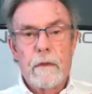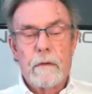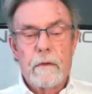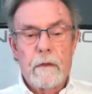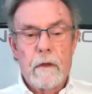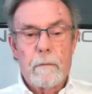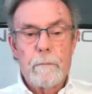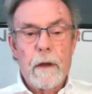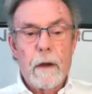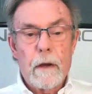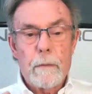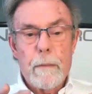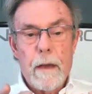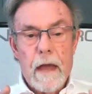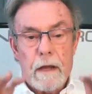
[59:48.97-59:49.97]
the, the
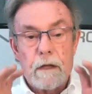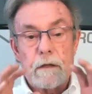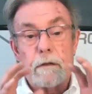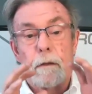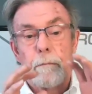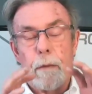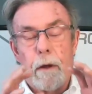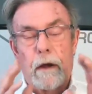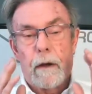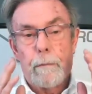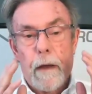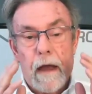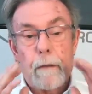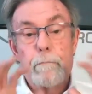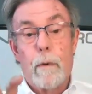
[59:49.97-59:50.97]
bearing package
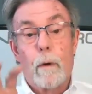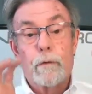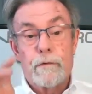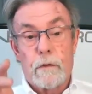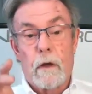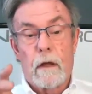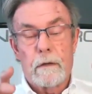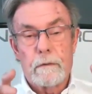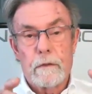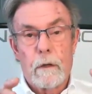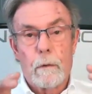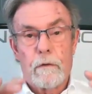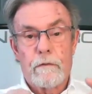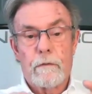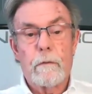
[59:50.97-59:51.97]
bearing pack bolts on
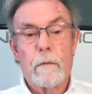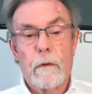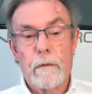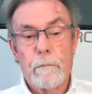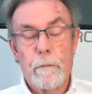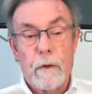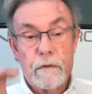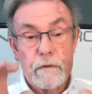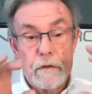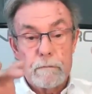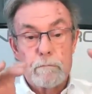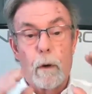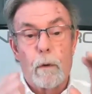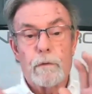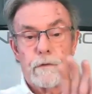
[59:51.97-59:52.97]
you know it
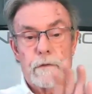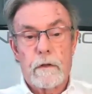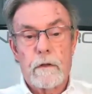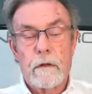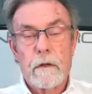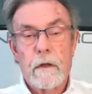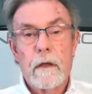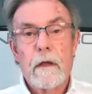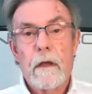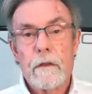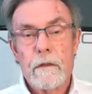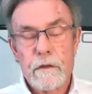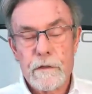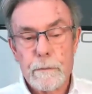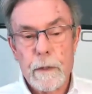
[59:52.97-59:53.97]
just bolts to
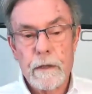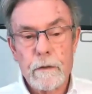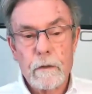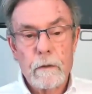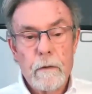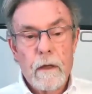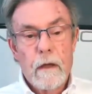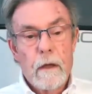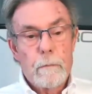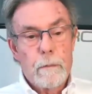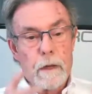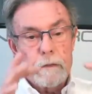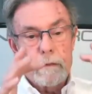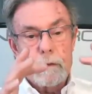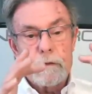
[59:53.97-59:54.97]
the, the spindle,
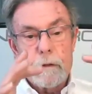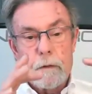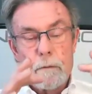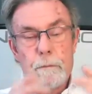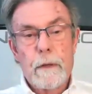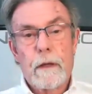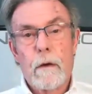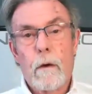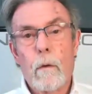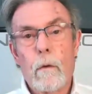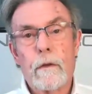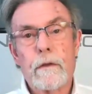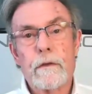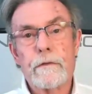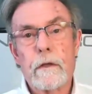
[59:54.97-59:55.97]
but there's a big
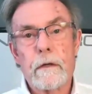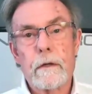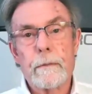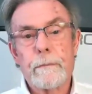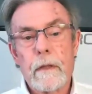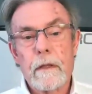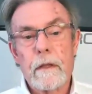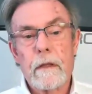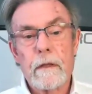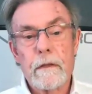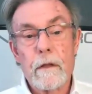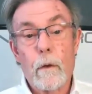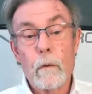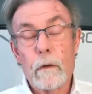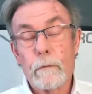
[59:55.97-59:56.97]
hole in the center.
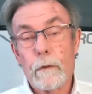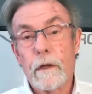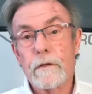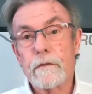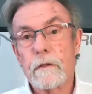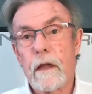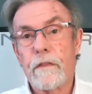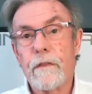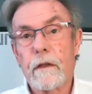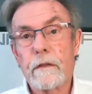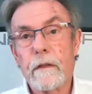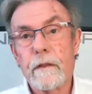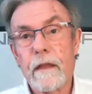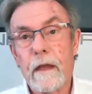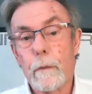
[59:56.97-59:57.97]
And the only reason I
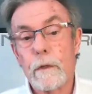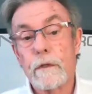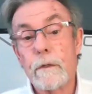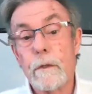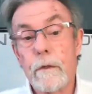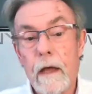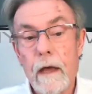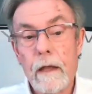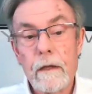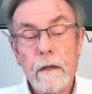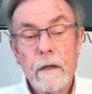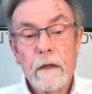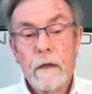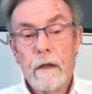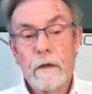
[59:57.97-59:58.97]
think that they would do that
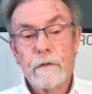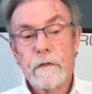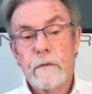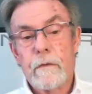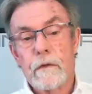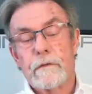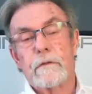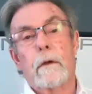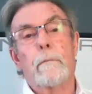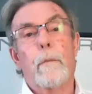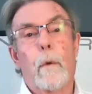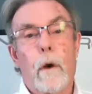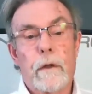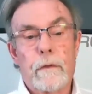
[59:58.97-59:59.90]
is if at some